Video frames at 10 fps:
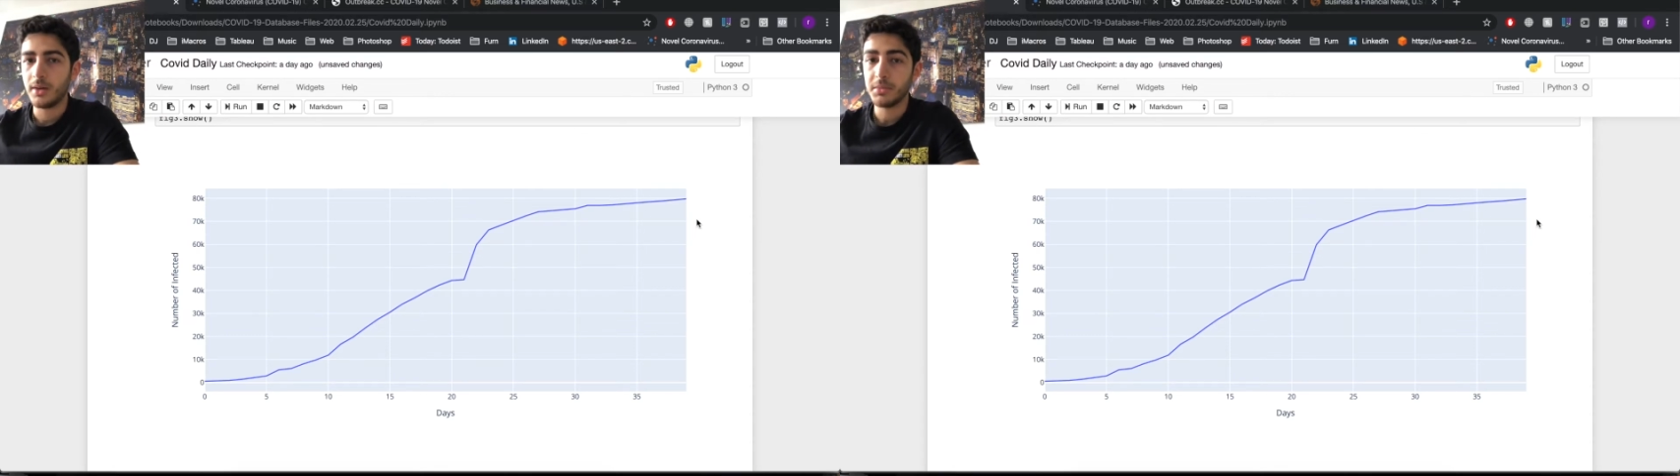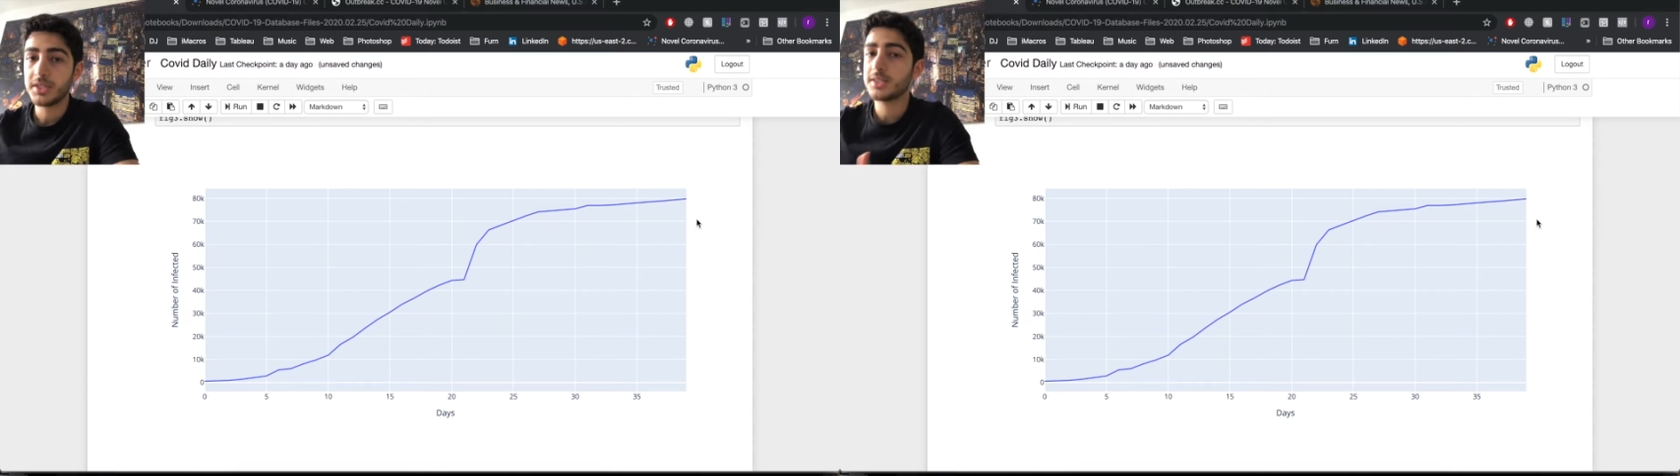
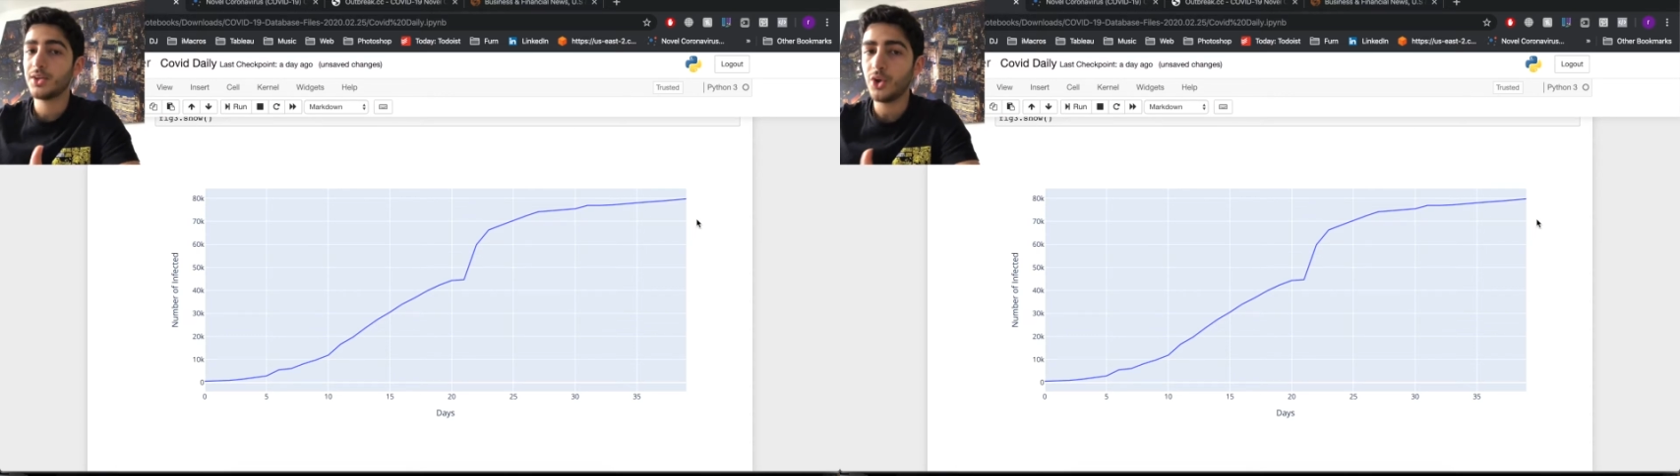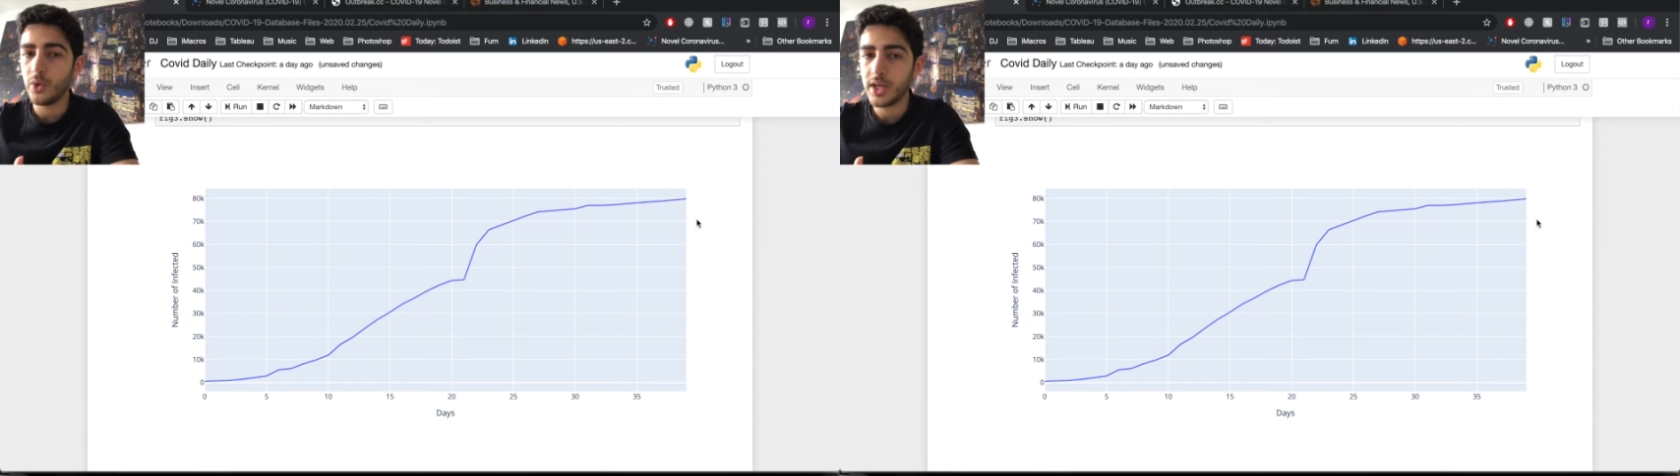It's still
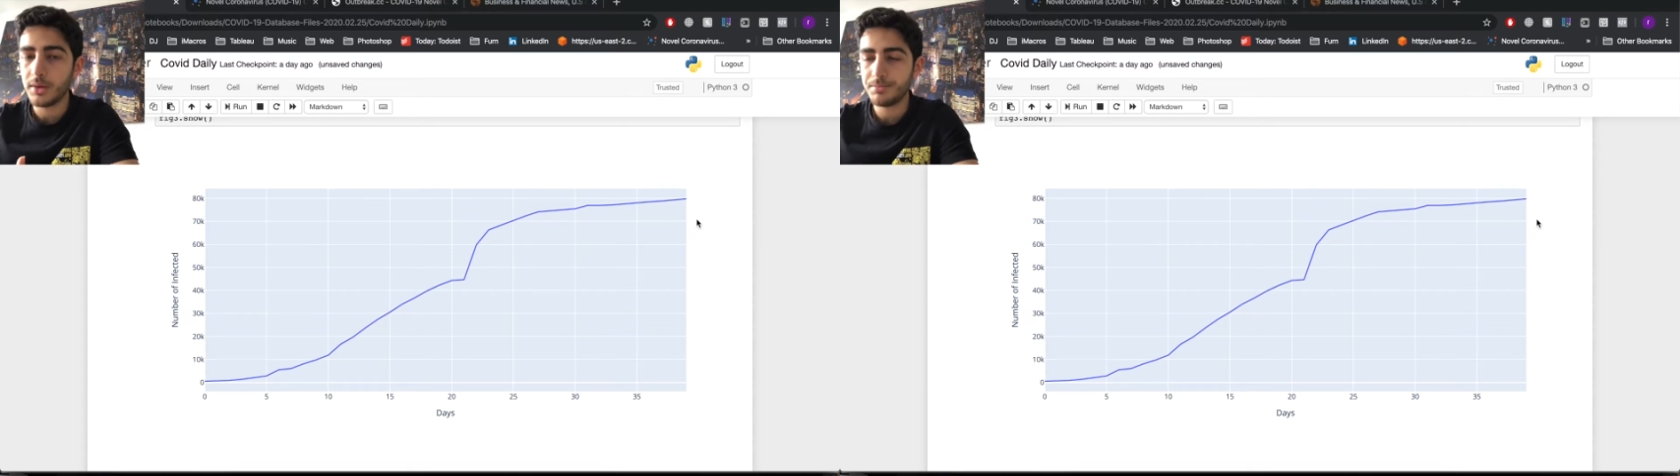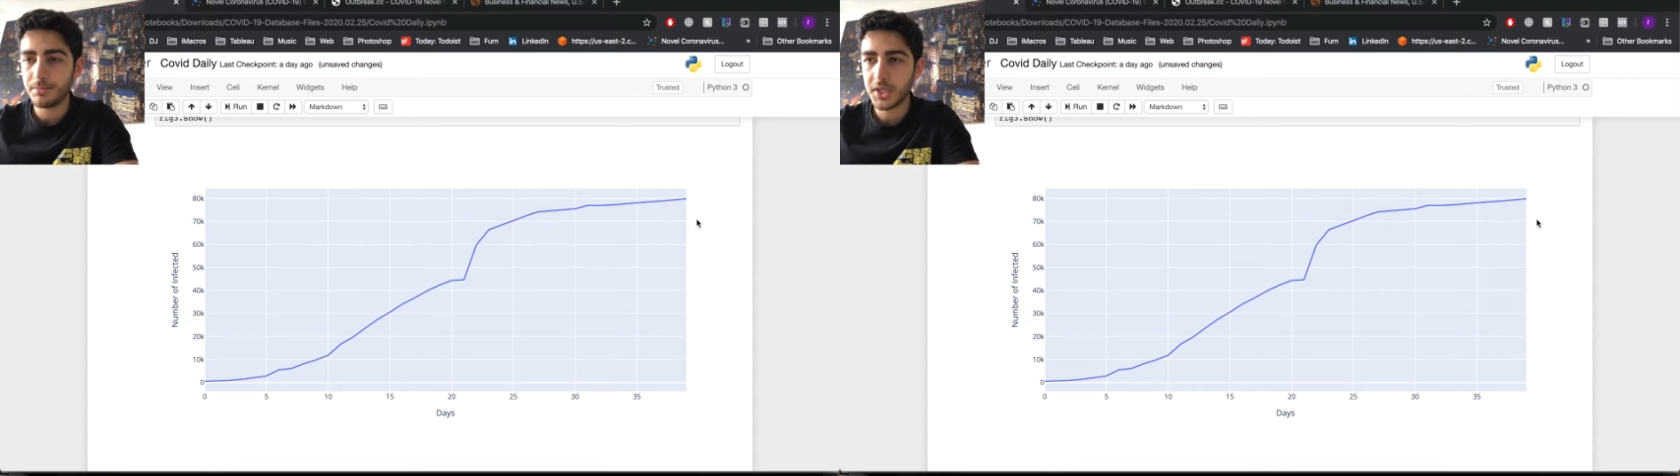going
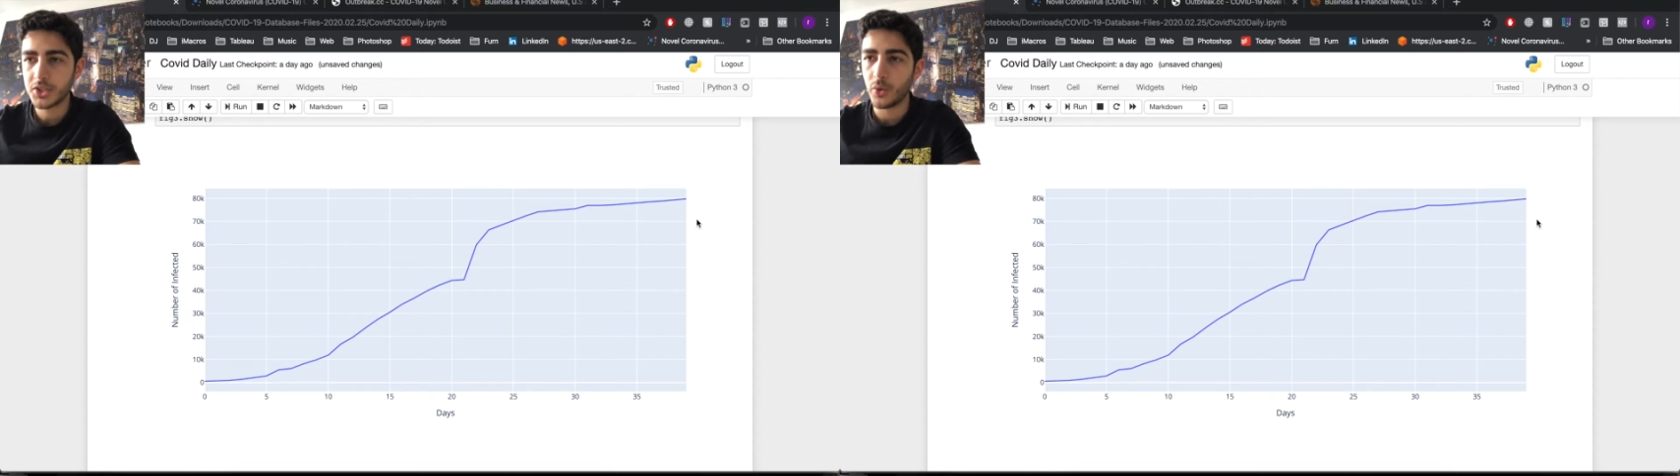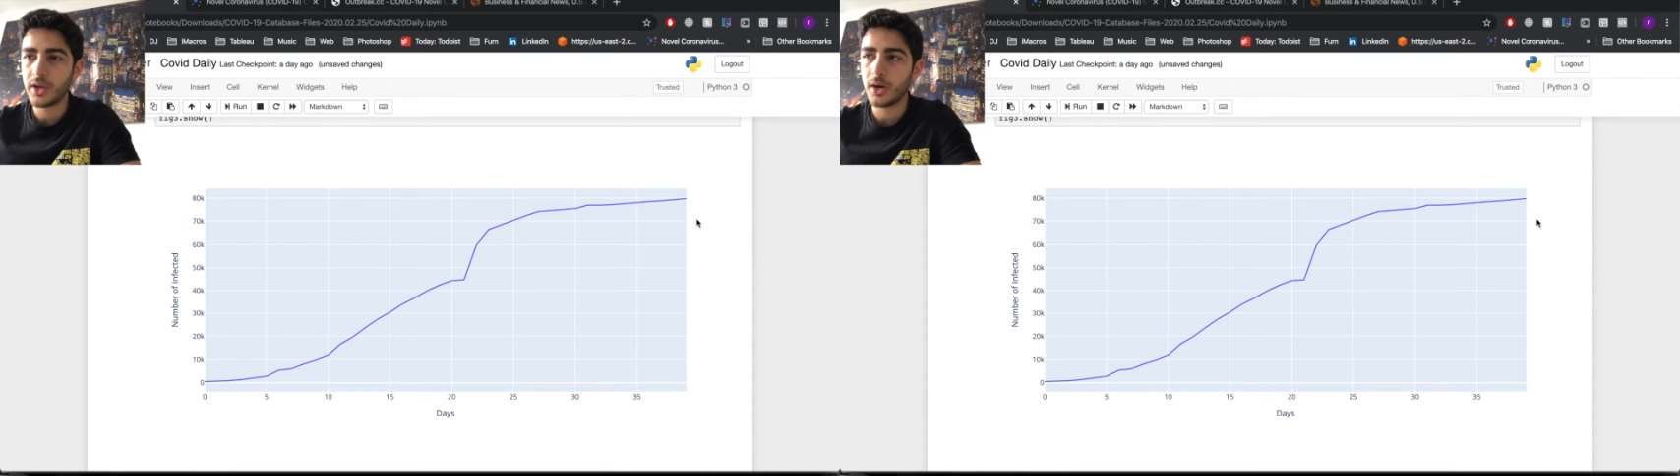up, but it's going